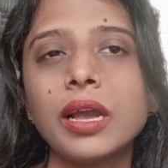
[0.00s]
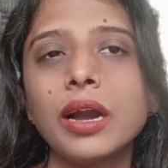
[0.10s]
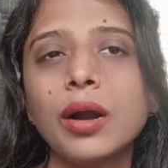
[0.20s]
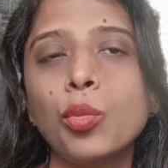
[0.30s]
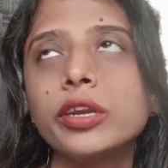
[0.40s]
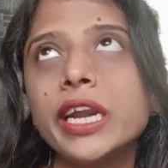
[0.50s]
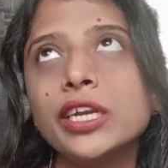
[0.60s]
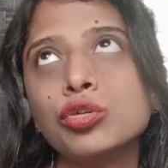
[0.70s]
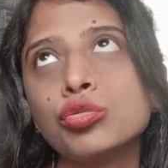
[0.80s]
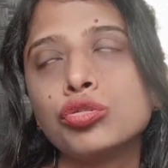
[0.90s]
What did I
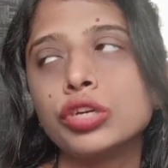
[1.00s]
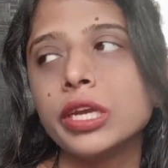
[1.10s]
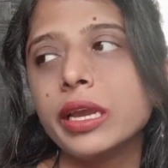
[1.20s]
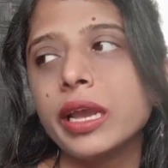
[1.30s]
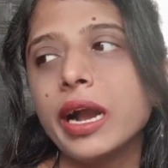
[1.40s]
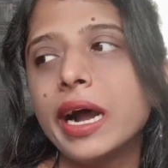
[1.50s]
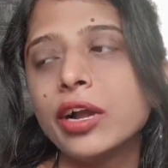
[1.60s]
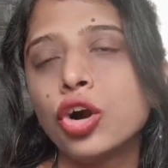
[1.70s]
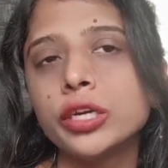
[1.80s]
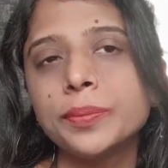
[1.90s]
do today? I
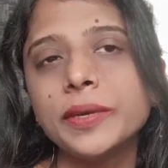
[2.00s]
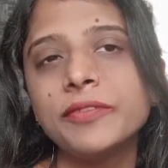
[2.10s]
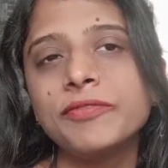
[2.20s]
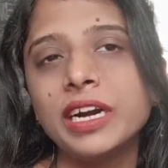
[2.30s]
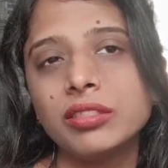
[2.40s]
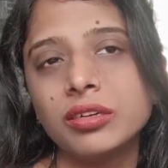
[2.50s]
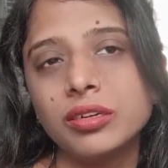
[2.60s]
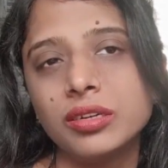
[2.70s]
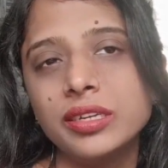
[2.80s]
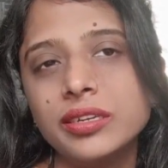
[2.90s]
got up at
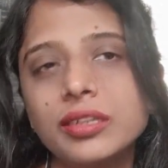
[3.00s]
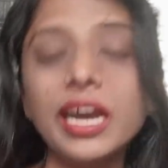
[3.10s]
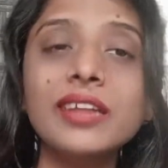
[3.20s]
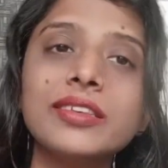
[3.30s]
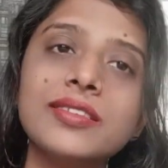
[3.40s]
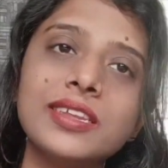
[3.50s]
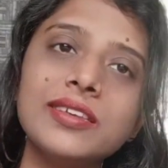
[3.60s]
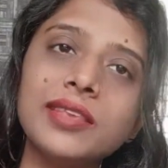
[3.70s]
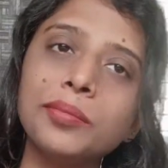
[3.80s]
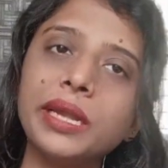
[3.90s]
5:30. Yeah, these
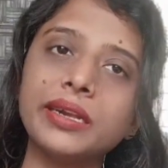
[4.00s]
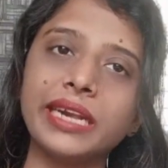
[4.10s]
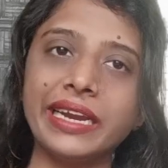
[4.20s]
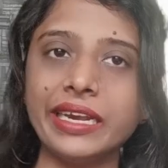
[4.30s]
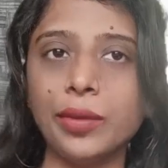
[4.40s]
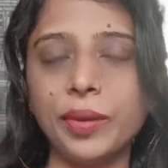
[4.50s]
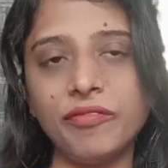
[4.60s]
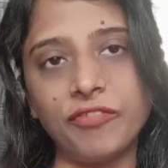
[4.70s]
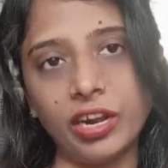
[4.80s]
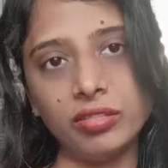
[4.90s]
days I'm like getting up
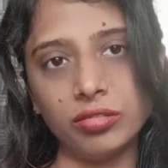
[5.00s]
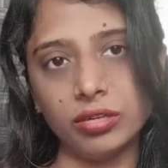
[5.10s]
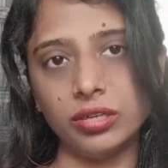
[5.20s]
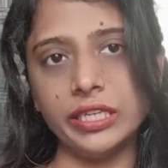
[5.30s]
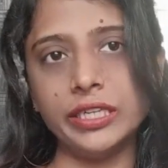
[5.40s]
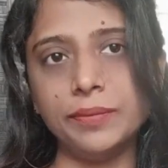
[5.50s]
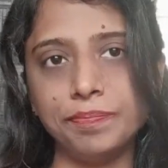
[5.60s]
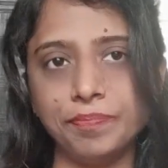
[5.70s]
at 5:30.